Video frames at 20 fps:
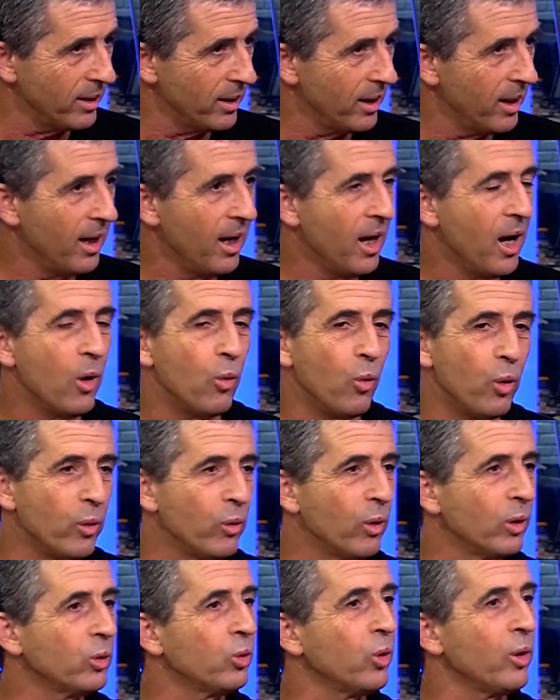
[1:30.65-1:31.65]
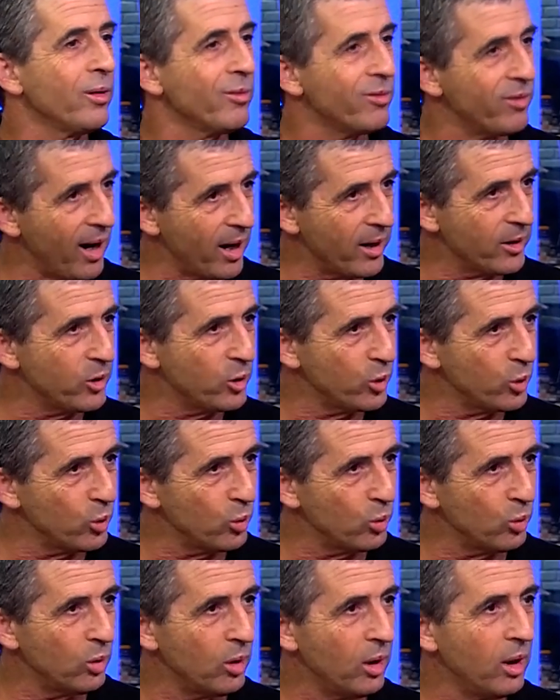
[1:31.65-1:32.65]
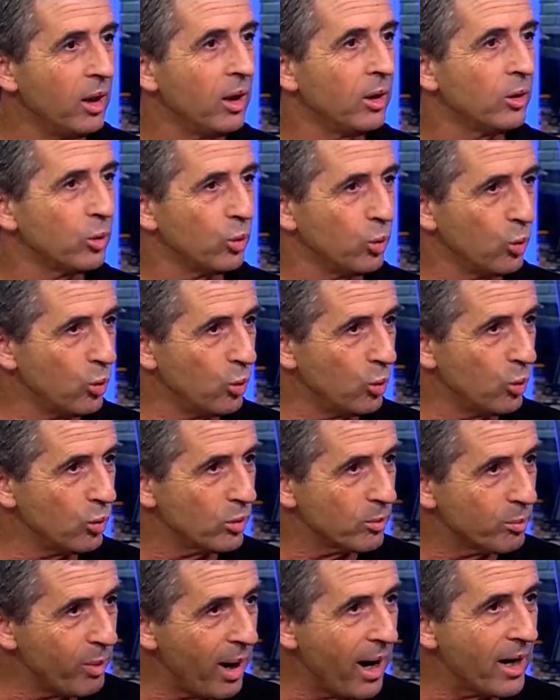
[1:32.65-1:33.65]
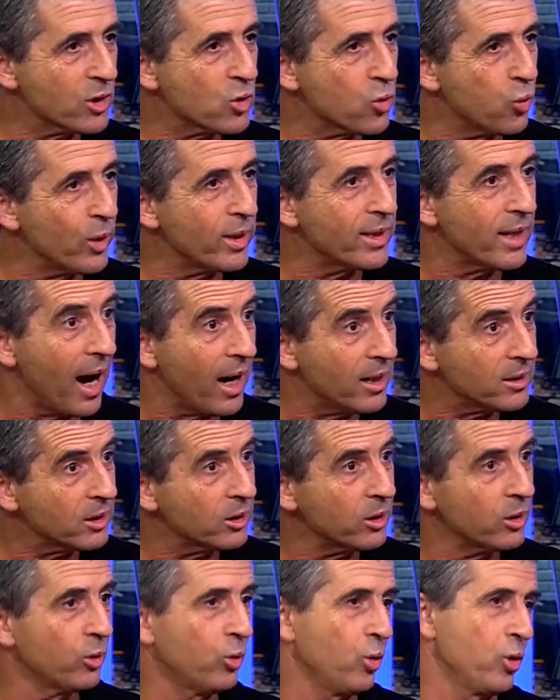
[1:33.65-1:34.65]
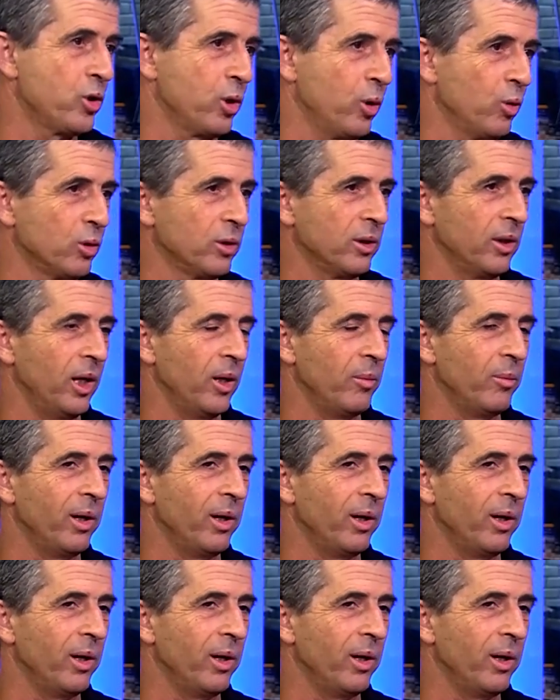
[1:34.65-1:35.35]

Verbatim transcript: Mm -hmm. We want to invite you to march to with us to Jerusalem.